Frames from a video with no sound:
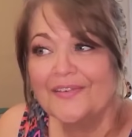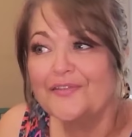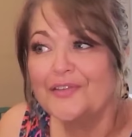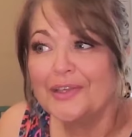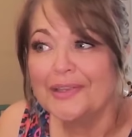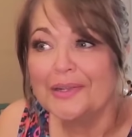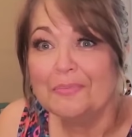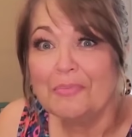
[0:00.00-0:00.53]

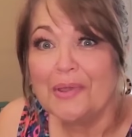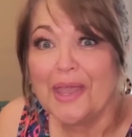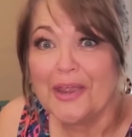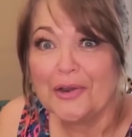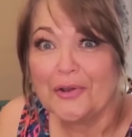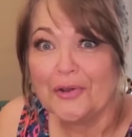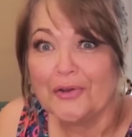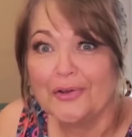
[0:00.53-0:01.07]
feeling
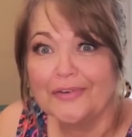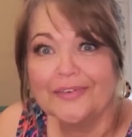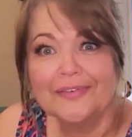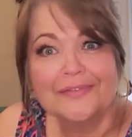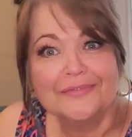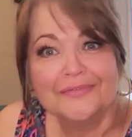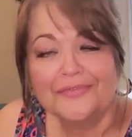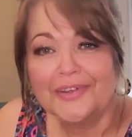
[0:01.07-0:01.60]
better,
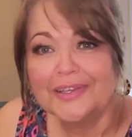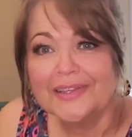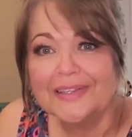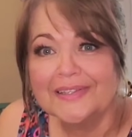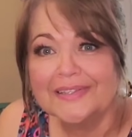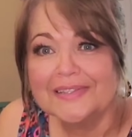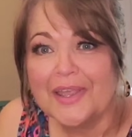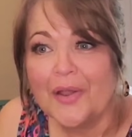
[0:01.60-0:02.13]
feeling
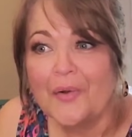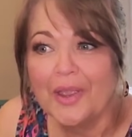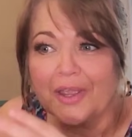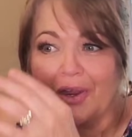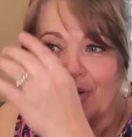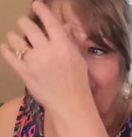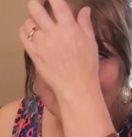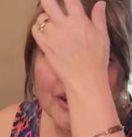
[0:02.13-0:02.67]
so
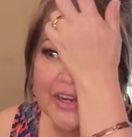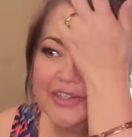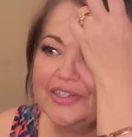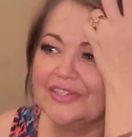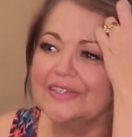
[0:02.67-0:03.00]
encouraged.